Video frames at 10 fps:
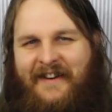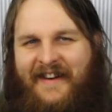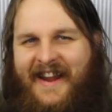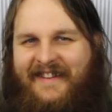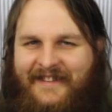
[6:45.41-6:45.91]
all
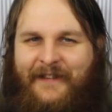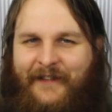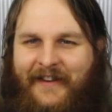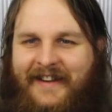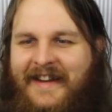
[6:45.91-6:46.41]
right, just for
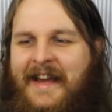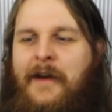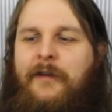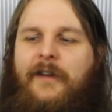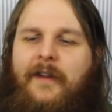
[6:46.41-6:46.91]
fun.
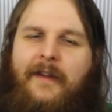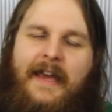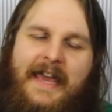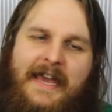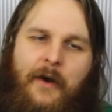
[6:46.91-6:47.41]
So let's say
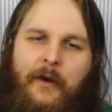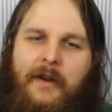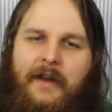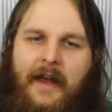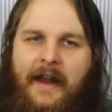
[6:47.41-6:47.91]
Egon
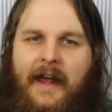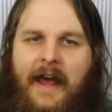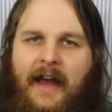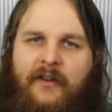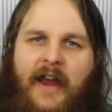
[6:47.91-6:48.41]
and, and Hannah
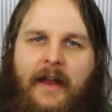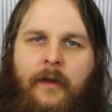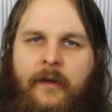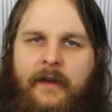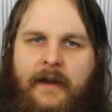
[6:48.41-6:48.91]
actually had
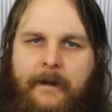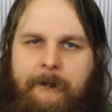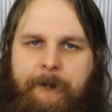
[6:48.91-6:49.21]
Silja.